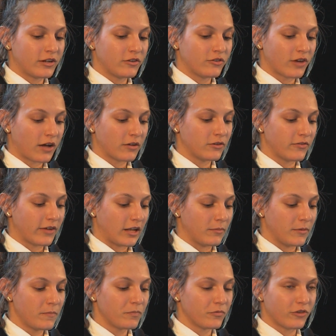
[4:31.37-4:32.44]
and Child
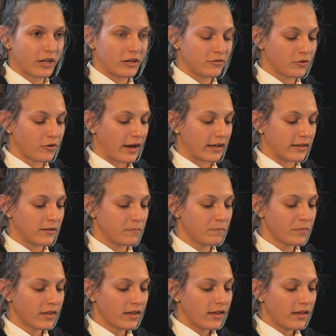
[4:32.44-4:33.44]
Development, Jennifer Rankin,